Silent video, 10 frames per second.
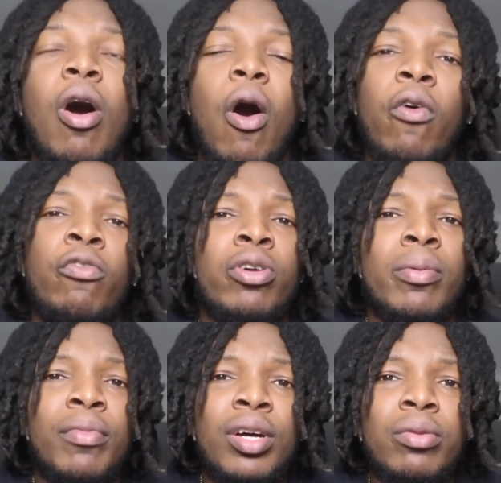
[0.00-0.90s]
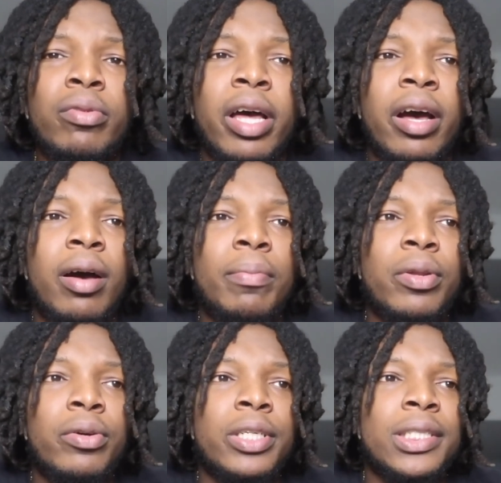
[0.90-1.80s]
over a month without
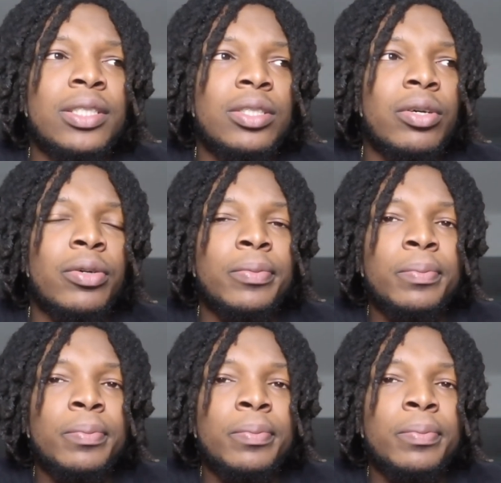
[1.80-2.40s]
uploading. So, you